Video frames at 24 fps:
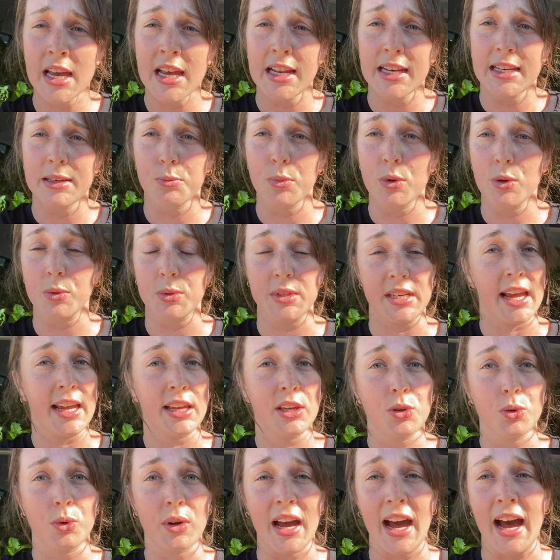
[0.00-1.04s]
we'll take
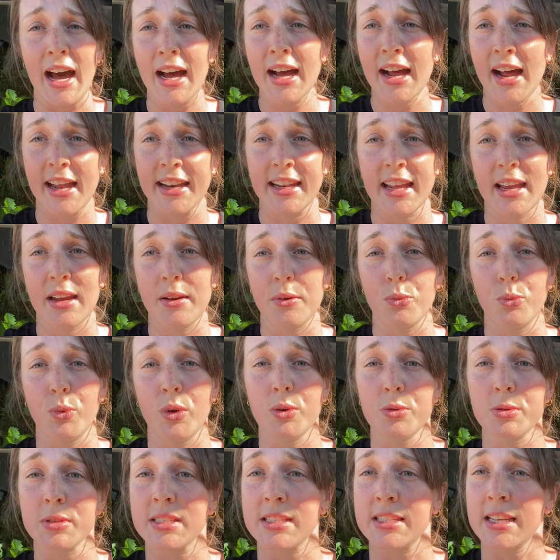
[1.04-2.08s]
your card and we'll
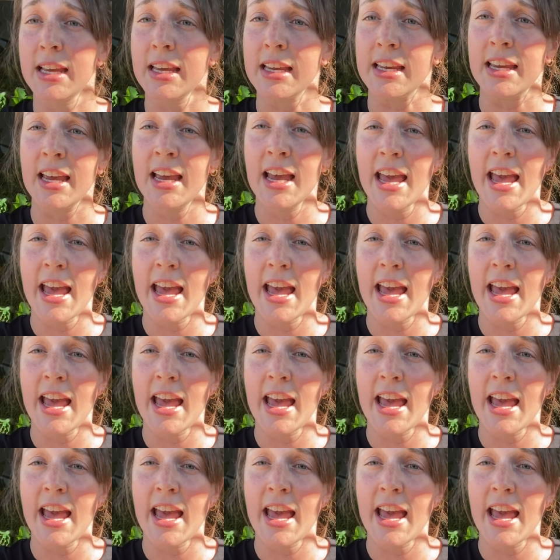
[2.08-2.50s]
see.